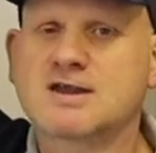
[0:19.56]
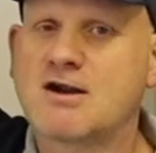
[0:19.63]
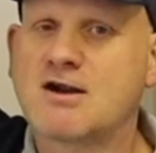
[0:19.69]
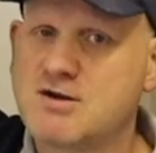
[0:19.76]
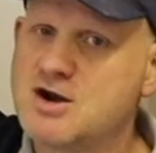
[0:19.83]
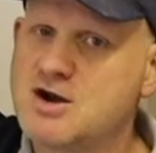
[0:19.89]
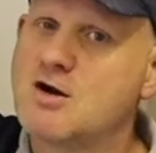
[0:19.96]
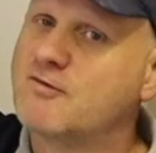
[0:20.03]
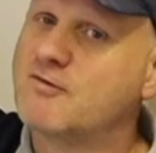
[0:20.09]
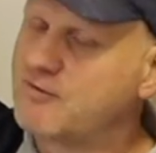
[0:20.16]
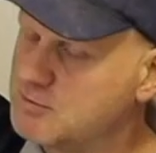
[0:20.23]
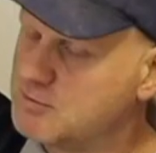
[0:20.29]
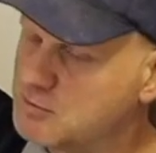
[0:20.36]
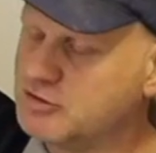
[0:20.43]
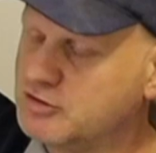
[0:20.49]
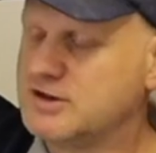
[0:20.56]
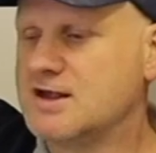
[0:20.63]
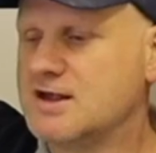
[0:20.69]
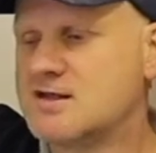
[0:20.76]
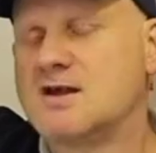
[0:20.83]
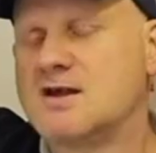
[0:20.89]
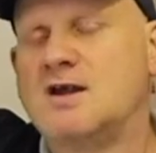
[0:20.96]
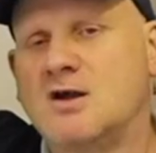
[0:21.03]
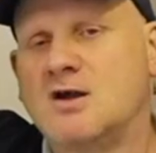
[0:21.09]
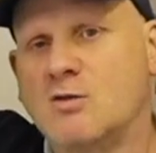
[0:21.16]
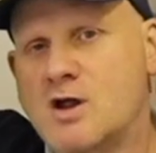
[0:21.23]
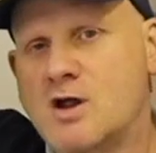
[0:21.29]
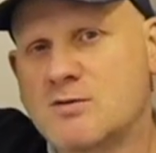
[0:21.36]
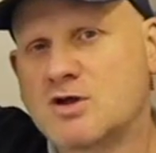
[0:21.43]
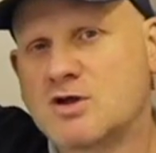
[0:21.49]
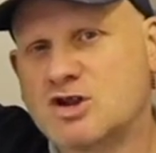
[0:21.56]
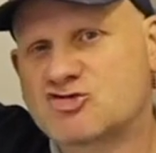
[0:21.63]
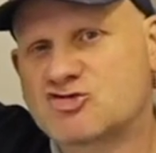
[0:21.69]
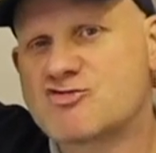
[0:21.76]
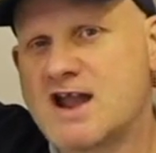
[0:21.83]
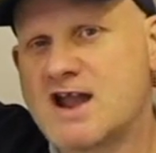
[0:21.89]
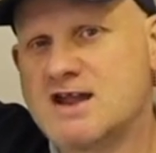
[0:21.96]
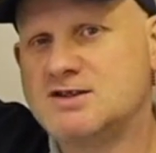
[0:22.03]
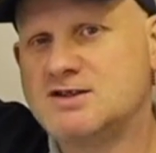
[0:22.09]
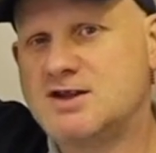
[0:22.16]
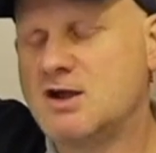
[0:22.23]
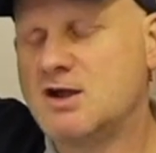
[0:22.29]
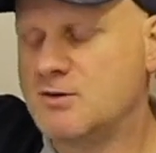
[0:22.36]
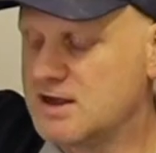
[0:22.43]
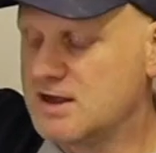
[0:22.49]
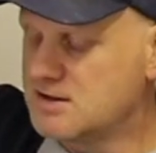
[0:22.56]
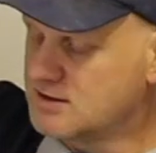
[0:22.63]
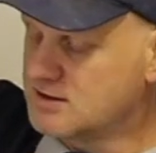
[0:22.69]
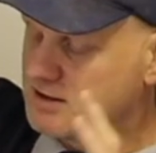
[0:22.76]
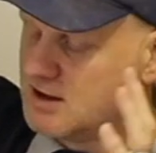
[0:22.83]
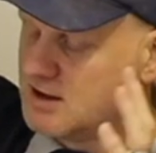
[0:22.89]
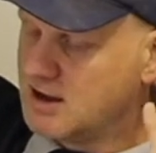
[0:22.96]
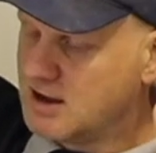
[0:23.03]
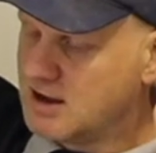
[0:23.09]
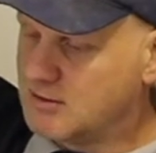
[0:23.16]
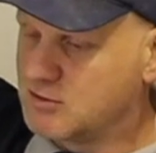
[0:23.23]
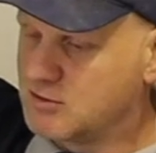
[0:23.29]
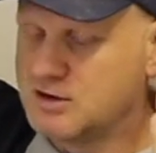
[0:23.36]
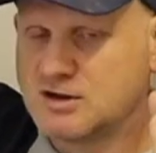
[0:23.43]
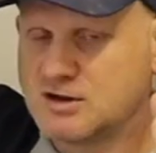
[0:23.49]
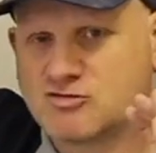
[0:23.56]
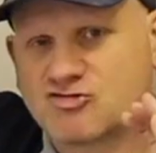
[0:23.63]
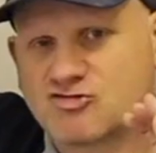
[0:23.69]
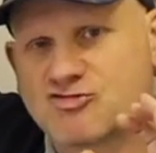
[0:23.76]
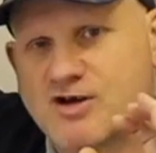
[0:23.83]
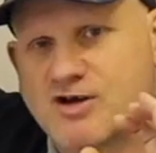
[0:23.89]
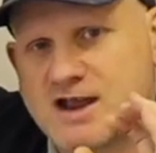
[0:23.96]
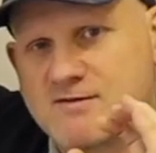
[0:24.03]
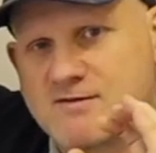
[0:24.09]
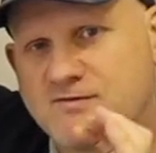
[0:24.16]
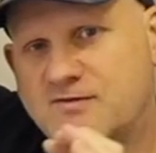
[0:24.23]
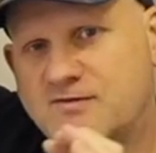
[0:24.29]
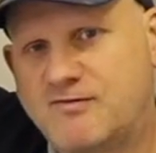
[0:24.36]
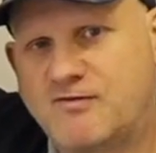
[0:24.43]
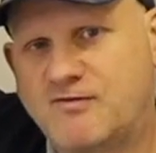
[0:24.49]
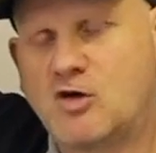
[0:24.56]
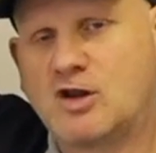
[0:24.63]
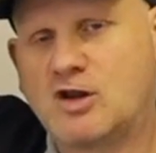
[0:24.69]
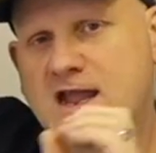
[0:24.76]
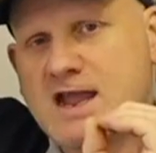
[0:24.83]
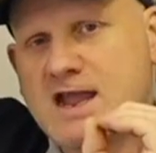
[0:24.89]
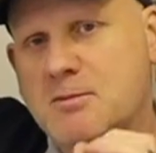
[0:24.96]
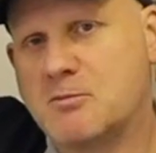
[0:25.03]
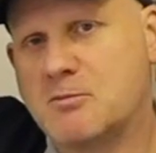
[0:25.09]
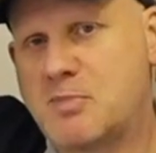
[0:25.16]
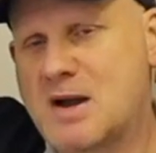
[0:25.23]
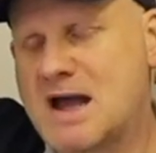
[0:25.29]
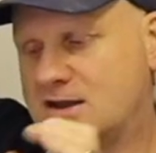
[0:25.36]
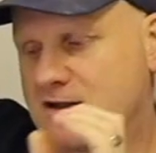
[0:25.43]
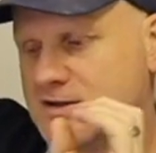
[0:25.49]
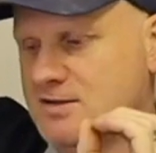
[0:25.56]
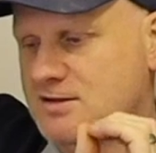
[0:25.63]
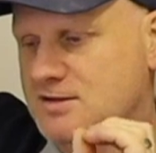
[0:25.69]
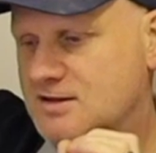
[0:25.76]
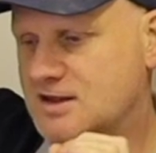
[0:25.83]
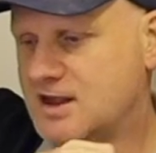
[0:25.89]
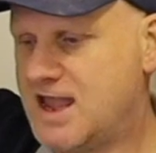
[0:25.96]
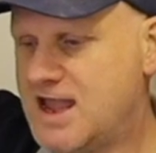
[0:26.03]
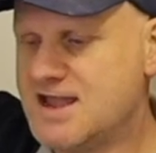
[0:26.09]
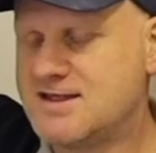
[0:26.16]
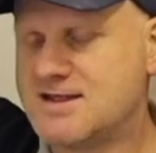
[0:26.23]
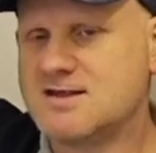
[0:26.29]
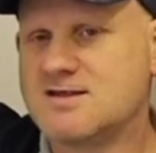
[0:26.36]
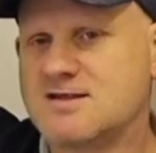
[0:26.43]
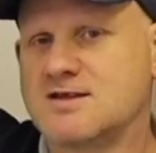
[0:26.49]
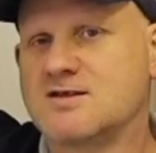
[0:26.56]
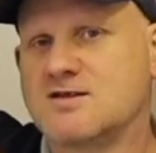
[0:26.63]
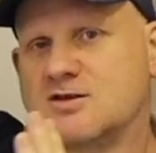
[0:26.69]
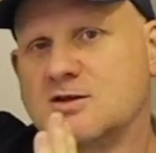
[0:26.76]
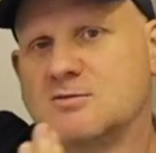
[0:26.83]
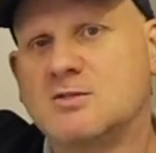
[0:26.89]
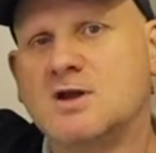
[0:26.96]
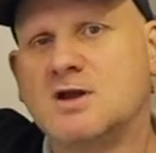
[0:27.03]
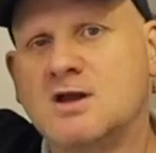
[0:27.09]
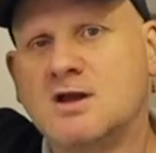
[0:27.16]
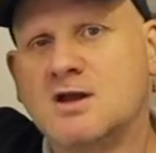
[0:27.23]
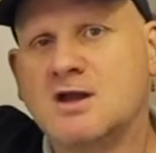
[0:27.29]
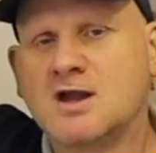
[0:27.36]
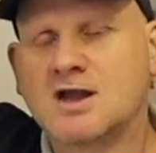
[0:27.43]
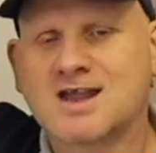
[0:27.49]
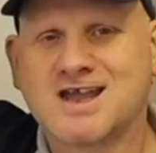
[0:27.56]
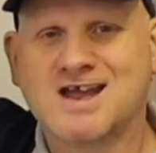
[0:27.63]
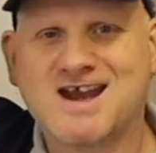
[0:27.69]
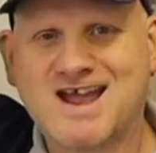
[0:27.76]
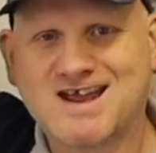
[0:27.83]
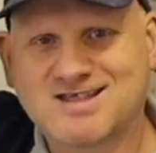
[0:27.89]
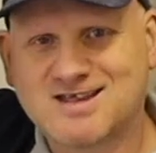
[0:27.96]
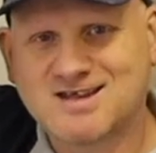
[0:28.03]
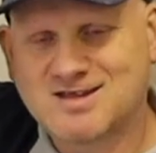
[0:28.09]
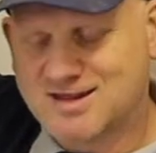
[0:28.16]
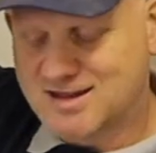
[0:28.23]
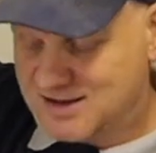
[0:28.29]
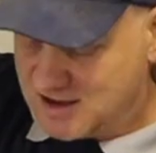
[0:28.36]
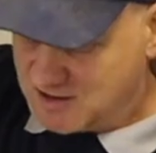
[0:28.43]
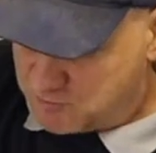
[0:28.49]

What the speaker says: carrying on from Monday's, what I'm going to try and do is, I'm going to try and fully balance the heating system connected to